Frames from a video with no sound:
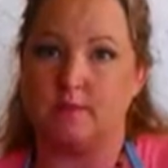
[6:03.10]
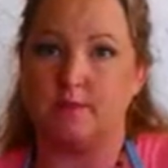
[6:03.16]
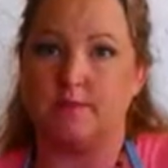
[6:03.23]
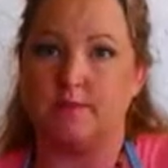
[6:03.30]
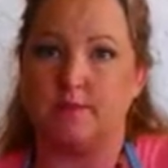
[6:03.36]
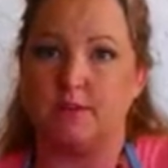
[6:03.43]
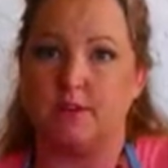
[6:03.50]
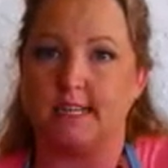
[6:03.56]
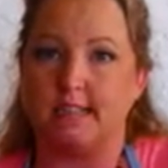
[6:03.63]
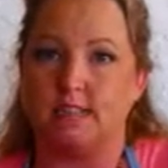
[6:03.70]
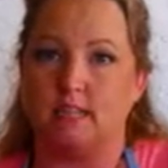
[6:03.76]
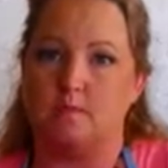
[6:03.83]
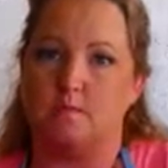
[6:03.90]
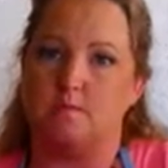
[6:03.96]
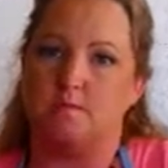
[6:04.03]
him if he would try
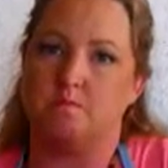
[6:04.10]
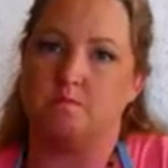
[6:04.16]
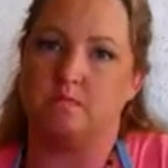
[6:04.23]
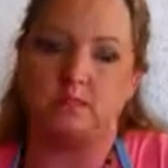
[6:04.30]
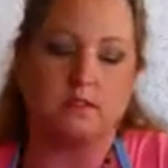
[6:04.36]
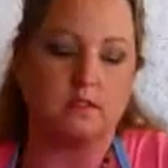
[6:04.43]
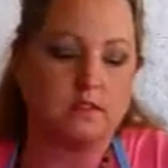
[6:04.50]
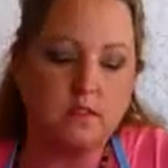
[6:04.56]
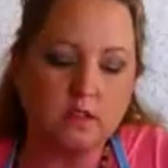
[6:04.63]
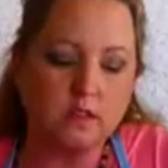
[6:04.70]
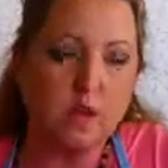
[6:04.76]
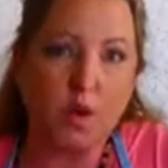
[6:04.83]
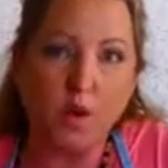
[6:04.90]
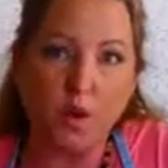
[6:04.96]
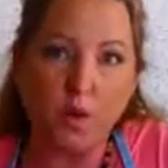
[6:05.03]
some. He was,
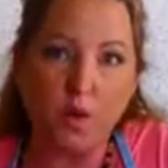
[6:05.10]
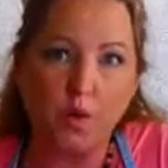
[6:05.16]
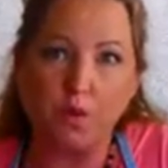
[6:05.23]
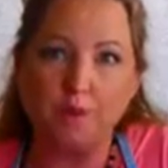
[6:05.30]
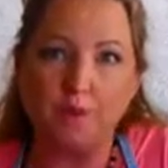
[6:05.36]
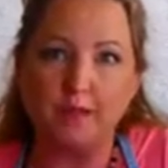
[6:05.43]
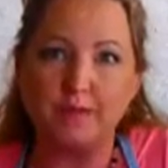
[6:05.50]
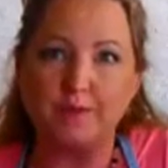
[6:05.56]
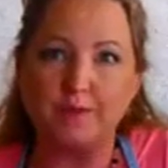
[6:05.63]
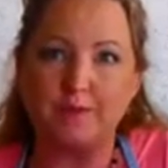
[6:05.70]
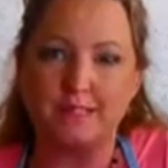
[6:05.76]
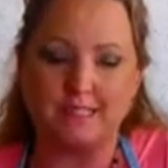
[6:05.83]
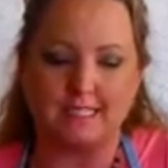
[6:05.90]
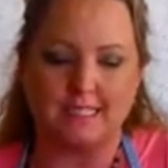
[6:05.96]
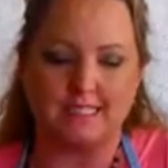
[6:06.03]
no, he
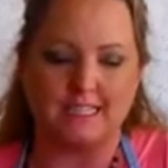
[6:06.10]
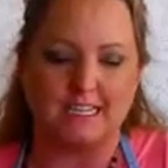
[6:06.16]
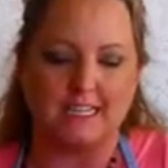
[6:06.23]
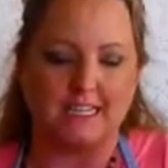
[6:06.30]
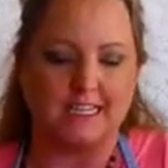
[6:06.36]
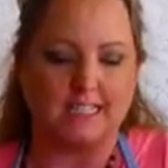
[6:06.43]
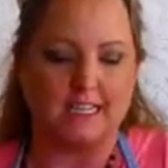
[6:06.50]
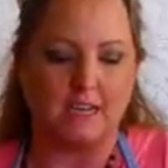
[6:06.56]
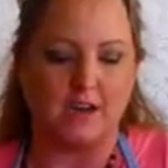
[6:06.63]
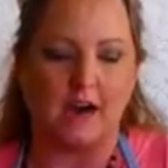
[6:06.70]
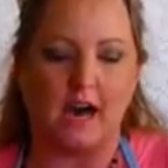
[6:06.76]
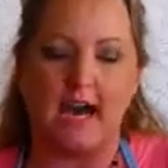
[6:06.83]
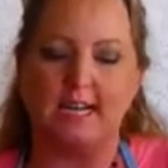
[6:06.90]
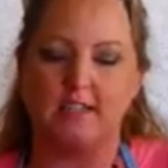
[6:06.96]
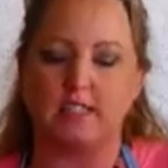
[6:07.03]
wouldn't. So
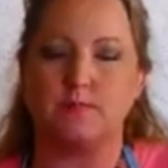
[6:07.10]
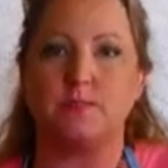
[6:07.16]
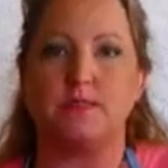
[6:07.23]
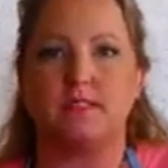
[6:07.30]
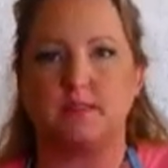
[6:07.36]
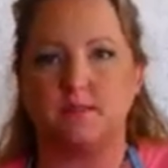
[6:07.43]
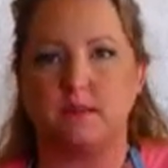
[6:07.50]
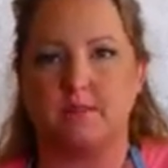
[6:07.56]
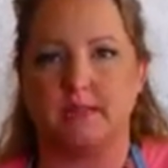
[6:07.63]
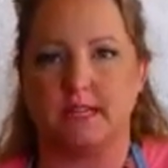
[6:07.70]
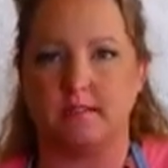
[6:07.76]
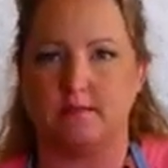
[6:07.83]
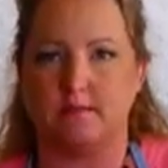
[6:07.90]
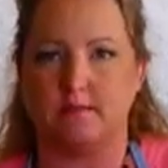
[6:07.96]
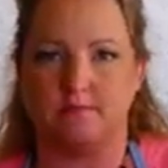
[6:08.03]
I just put some on
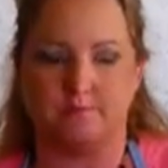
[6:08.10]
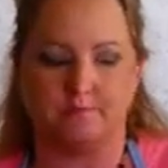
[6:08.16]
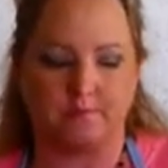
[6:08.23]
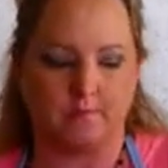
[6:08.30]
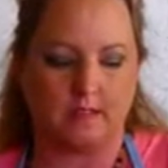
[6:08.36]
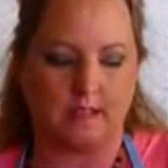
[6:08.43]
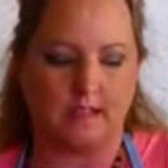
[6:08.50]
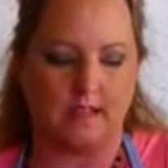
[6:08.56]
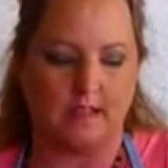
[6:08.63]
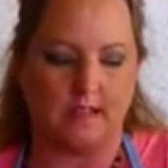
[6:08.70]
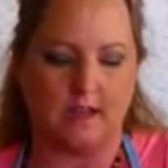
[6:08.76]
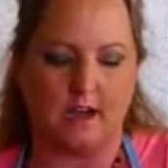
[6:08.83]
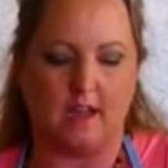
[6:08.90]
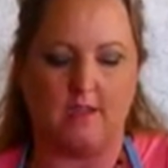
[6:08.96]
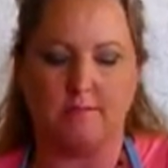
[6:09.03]
me and
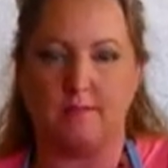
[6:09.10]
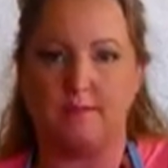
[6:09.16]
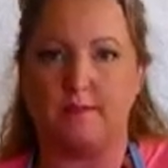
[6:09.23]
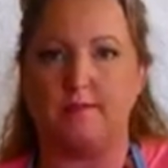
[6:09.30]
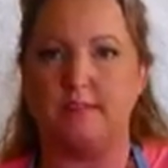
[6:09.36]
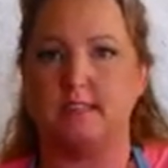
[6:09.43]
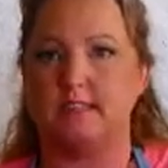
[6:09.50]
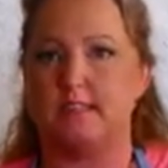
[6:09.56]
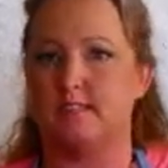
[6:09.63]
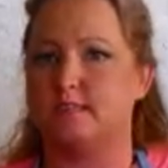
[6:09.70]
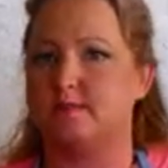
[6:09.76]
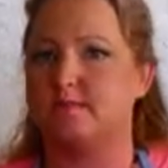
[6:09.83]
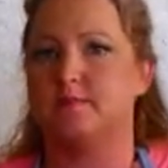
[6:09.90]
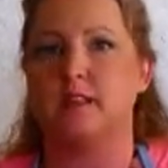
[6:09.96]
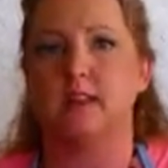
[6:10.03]
on my wrist,
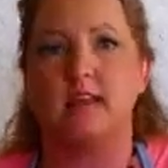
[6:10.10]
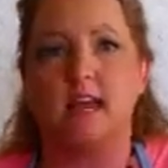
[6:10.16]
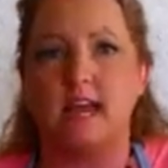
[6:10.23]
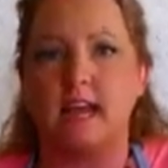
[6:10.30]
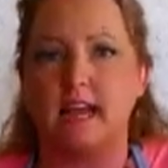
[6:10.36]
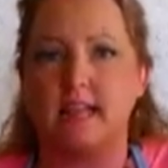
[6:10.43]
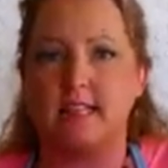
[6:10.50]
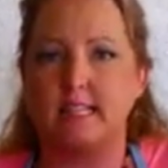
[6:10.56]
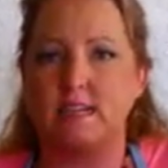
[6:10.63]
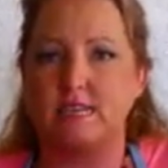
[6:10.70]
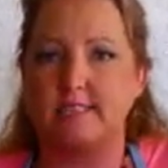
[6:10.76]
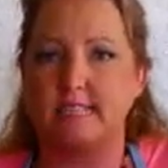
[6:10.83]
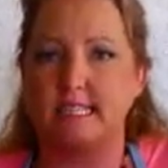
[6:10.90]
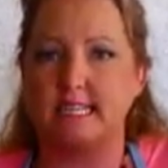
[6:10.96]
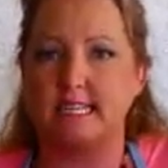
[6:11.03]
and that
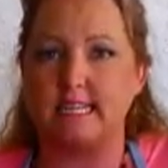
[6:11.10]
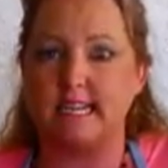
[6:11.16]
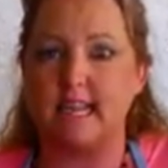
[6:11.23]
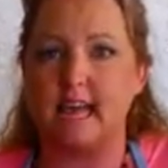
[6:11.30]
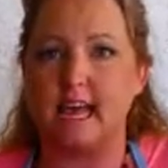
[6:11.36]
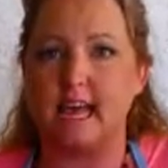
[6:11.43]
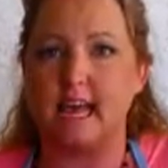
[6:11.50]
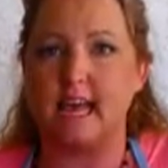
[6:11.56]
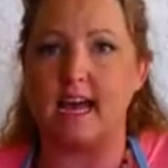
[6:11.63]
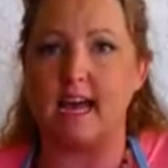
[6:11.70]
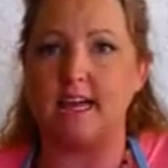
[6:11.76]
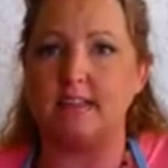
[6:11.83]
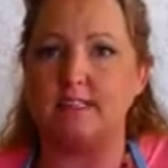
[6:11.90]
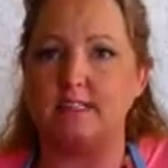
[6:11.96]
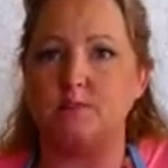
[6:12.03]
was it.
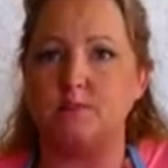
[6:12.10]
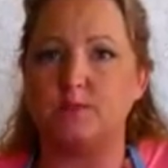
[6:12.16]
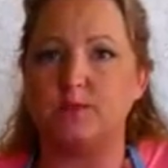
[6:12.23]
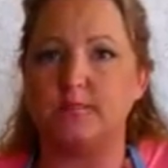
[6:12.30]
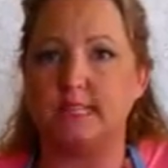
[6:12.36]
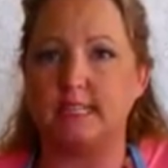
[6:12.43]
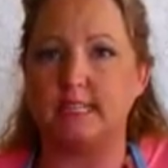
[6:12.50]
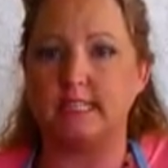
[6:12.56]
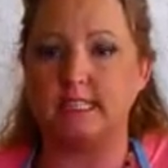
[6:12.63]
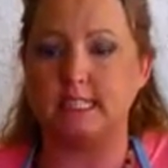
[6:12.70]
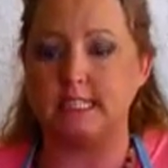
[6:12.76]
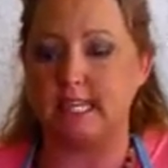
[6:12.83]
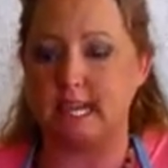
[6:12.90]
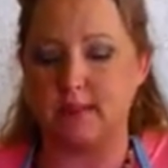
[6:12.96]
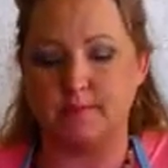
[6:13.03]
And within
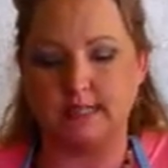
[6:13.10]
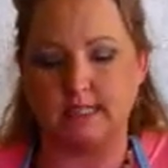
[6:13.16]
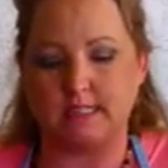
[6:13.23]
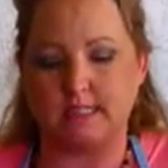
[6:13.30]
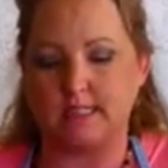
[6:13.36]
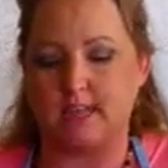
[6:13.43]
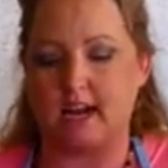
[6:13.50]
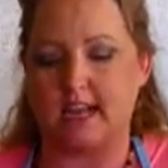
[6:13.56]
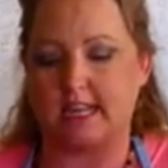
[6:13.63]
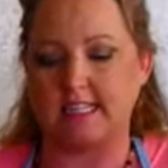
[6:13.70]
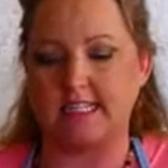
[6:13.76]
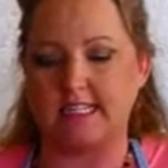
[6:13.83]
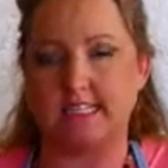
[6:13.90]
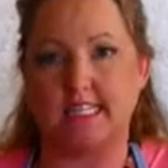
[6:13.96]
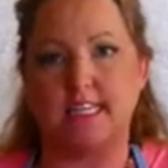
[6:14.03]
10 minutes of
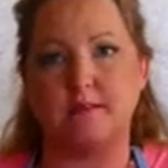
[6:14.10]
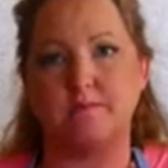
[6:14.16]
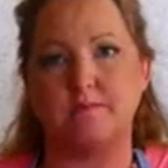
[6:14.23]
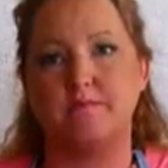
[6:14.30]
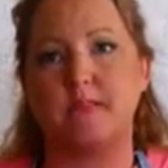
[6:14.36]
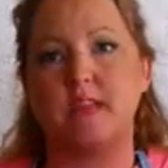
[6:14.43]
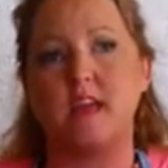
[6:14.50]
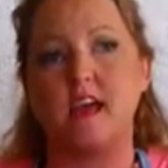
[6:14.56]
talking to him,